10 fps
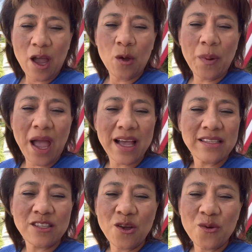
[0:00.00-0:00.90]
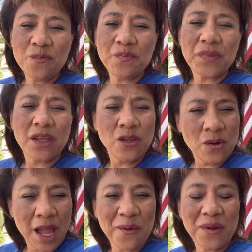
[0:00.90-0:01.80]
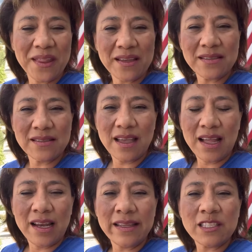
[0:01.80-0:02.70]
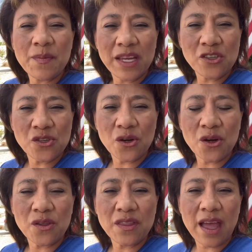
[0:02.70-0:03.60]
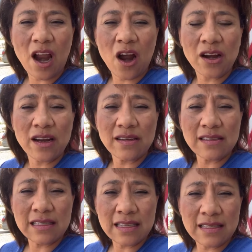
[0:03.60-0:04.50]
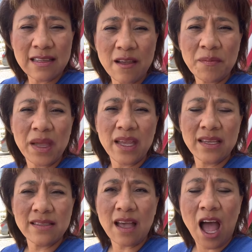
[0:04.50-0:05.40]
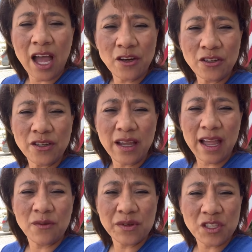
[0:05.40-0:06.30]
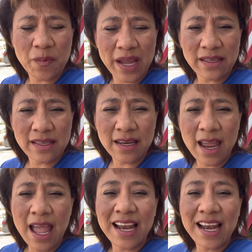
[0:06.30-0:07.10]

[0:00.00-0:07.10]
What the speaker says: El Paso, unite with us. Let's make sure that our system is honored and respected.